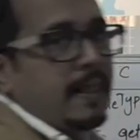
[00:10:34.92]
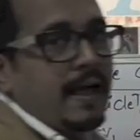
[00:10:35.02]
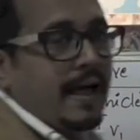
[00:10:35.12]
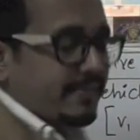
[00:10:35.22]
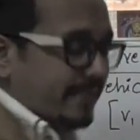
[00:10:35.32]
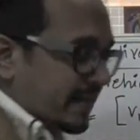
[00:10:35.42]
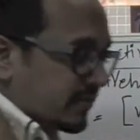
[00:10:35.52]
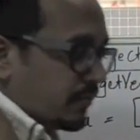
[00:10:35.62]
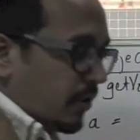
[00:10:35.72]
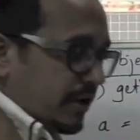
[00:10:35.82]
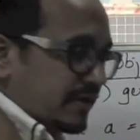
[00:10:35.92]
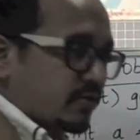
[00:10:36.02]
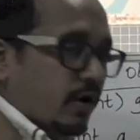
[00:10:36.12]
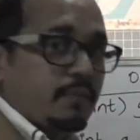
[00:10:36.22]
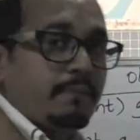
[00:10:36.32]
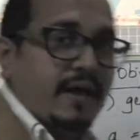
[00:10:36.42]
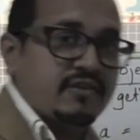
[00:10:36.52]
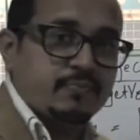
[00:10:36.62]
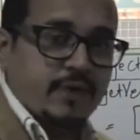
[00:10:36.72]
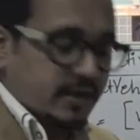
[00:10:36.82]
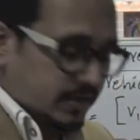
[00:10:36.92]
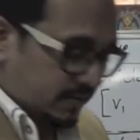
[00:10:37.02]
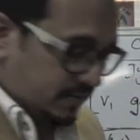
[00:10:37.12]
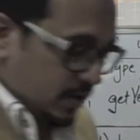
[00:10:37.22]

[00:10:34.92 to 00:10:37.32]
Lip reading: and that's why it's called best practice.